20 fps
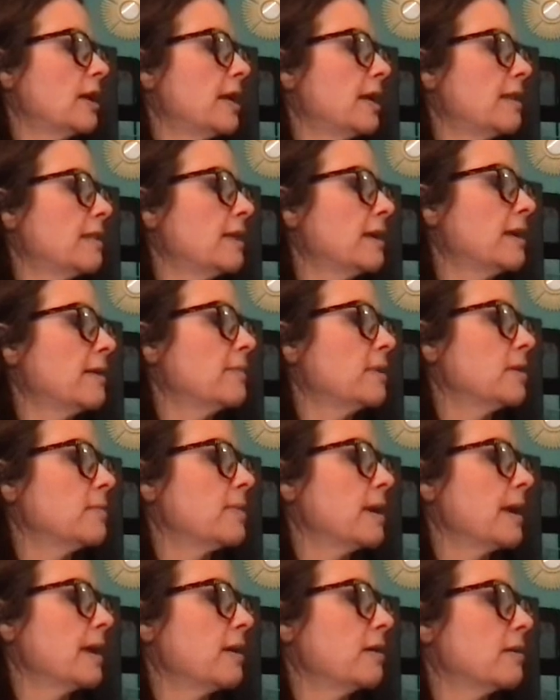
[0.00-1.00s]
and I think I'm going to
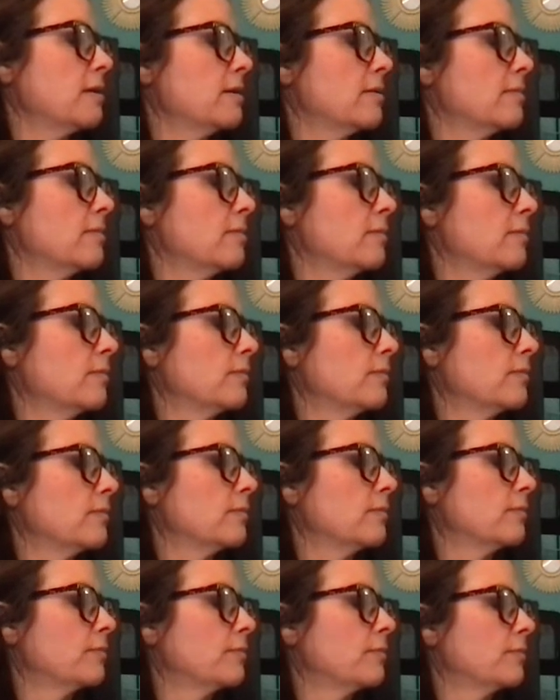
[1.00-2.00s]
make them
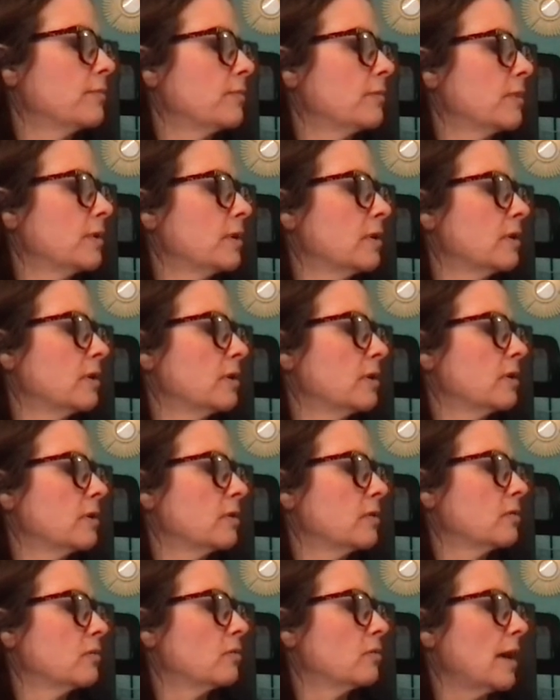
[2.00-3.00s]

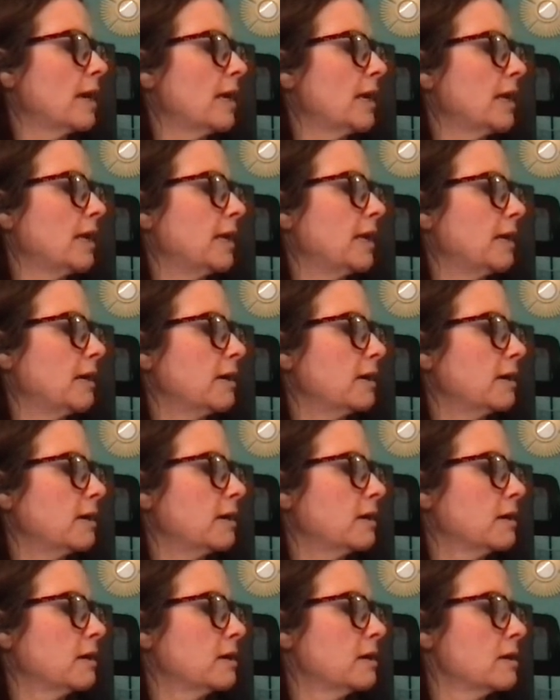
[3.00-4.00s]
right
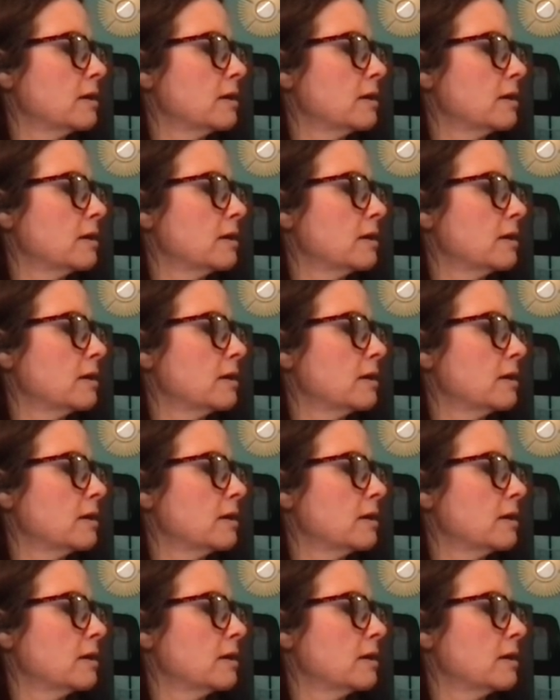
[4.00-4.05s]
here,